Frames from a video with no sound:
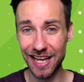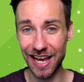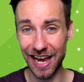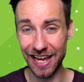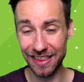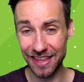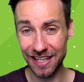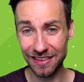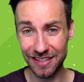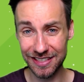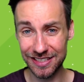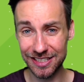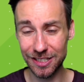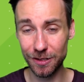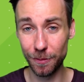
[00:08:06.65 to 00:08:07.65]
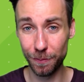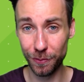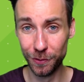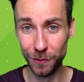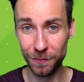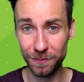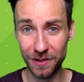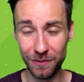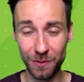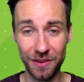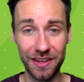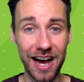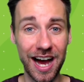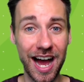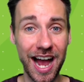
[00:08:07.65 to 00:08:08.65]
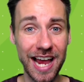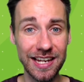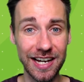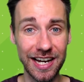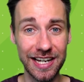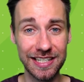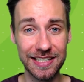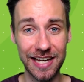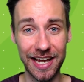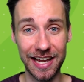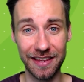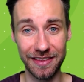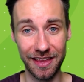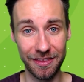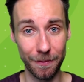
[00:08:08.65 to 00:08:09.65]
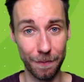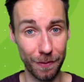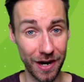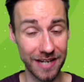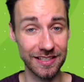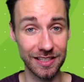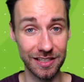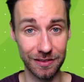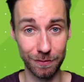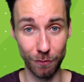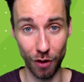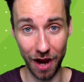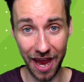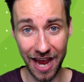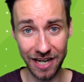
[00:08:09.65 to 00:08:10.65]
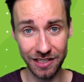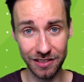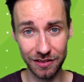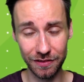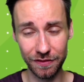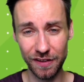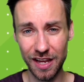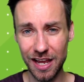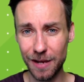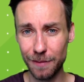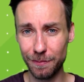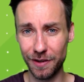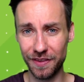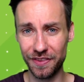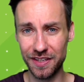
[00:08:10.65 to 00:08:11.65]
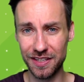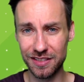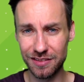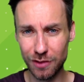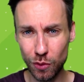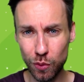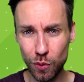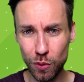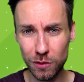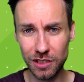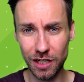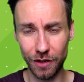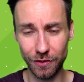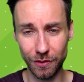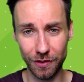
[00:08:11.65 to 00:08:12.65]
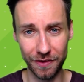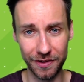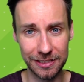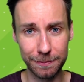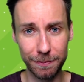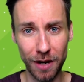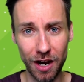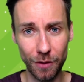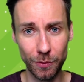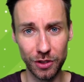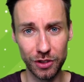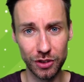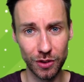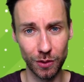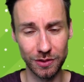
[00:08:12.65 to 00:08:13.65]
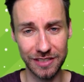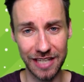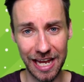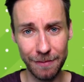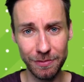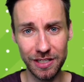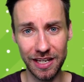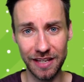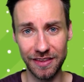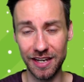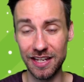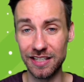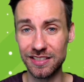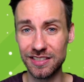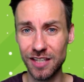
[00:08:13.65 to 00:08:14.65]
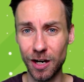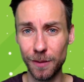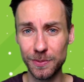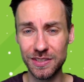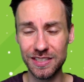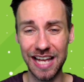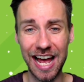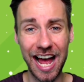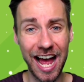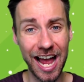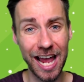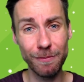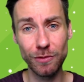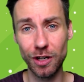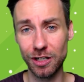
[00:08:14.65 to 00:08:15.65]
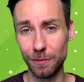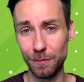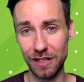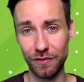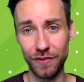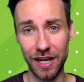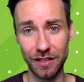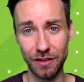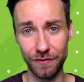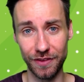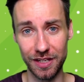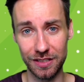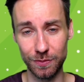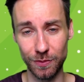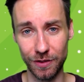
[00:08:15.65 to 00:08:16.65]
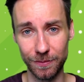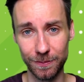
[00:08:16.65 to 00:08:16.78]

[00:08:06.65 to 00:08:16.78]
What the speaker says: I think this is an improvement with a highlight and that the press is more active, but this cooldown or this bar which goes empty and then he stops, I'm not a big fan of this one.